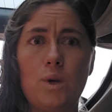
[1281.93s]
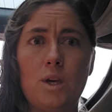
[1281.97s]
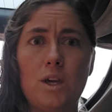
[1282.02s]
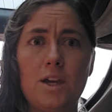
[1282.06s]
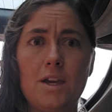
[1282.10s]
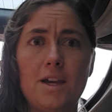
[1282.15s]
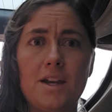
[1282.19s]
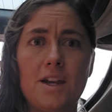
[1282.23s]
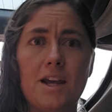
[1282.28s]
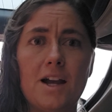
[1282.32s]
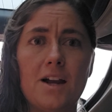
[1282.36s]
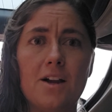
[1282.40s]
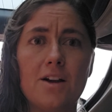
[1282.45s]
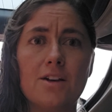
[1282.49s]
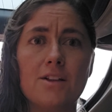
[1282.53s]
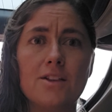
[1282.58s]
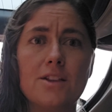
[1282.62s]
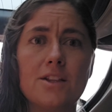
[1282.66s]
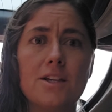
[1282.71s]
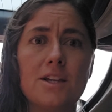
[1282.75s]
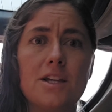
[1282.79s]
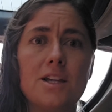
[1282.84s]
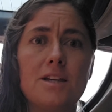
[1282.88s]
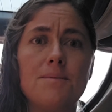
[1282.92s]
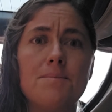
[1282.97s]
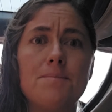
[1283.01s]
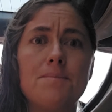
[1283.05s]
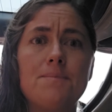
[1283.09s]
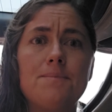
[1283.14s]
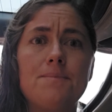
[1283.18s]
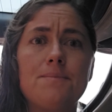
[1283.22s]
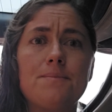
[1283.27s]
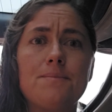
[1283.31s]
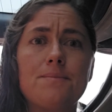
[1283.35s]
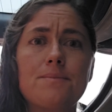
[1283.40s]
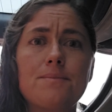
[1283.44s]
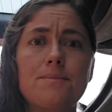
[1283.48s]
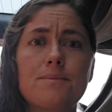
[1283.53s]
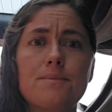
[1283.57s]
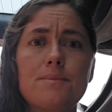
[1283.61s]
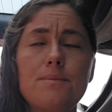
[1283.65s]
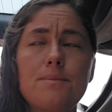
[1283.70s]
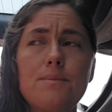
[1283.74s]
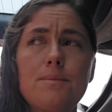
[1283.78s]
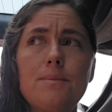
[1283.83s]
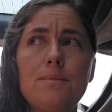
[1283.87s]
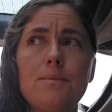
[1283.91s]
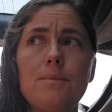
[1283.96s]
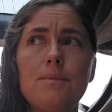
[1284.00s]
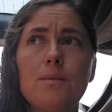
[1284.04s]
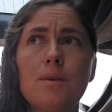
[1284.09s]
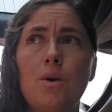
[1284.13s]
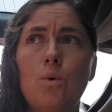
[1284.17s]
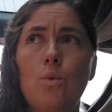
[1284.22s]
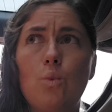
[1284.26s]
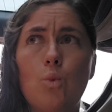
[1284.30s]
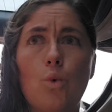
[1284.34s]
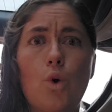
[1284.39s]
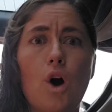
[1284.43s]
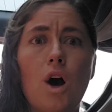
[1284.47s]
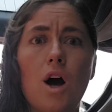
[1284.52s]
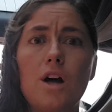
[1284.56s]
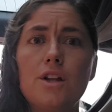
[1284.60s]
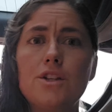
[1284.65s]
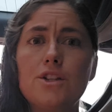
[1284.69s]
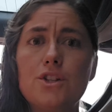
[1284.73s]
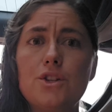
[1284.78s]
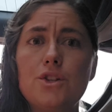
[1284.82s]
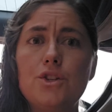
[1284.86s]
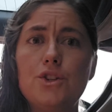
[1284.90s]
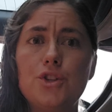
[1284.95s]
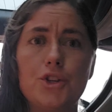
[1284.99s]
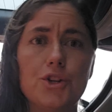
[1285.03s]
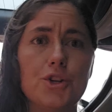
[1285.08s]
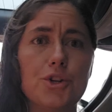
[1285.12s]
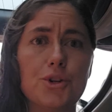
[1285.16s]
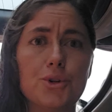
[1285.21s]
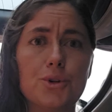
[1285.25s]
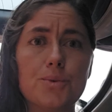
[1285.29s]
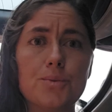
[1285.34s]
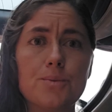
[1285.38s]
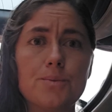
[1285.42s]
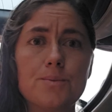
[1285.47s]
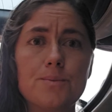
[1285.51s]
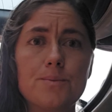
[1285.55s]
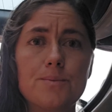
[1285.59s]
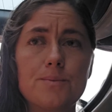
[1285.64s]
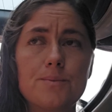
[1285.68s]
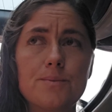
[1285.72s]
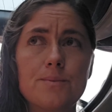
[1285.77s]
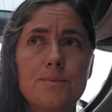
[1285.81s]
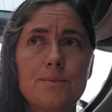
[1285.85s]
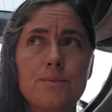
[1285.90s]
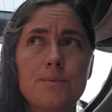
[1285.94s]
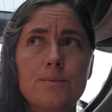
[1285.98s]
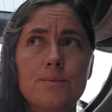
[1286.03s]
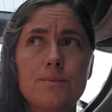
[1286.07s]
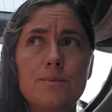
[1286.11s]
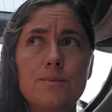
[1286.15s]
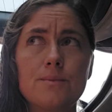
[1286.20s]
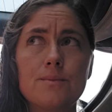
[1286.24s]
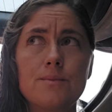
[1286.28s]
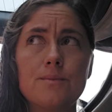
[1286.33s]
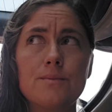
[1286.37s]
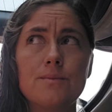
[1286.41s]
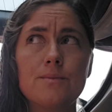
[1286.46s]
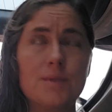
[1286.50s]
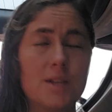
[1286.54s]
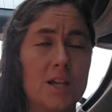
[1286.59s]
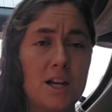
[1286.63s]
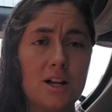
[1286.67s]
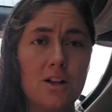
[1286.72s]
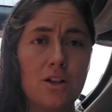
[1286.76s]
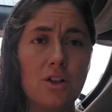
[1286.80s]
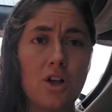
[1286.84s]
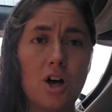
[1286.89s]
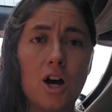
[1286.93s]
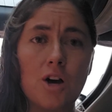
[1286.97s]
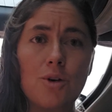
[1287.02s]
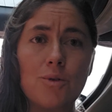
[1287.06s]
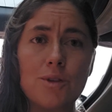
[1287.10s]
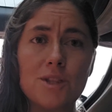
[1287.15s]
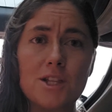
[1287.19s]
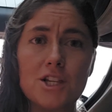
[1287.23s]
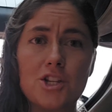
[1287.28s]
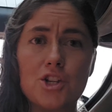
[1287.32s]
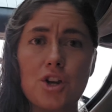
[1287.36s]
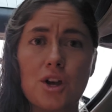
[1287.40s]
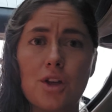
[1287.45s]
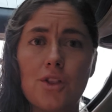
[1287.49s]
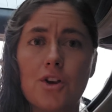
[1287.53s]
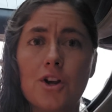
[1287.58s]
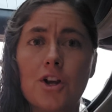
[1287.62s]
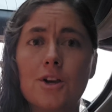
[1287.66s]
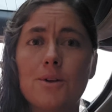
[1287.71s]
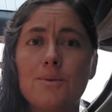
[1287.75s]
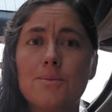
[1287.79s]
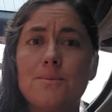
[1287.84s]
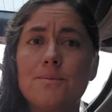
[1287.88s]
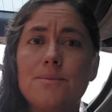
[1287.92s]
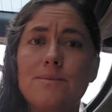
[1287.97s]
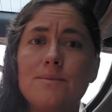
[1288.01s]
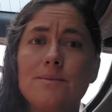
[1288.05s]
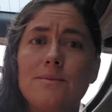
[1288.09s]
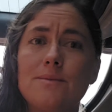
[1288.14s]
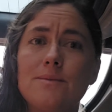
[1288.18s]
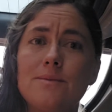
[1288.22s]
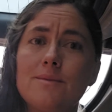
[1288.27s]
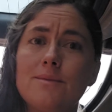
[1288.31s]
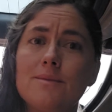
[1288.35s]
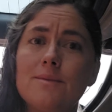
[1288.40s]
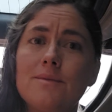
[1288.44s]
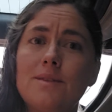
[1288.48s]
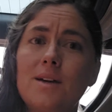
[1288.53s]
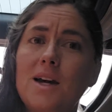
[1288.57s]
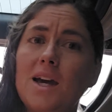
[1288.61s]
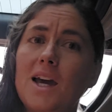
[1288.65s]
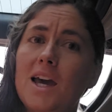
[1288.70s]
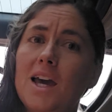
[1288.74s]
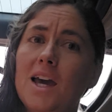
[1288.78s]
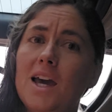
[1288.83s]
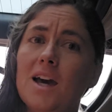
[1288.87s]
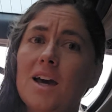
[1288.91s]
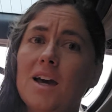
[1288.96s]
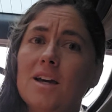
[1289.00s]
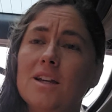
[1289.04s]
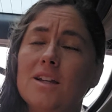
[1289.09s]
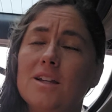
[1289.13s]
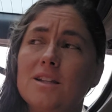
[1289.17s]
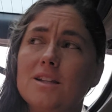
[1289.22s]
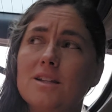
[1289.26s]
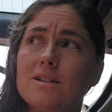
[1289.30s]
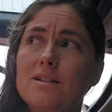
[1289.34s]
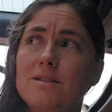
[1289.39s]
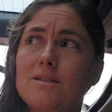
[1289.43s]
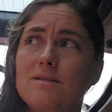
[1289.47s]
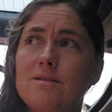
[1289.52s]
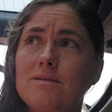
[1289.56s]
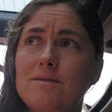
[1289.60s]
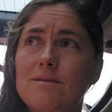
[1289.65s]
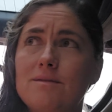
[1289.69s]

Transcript: we inherently want to get along with each other and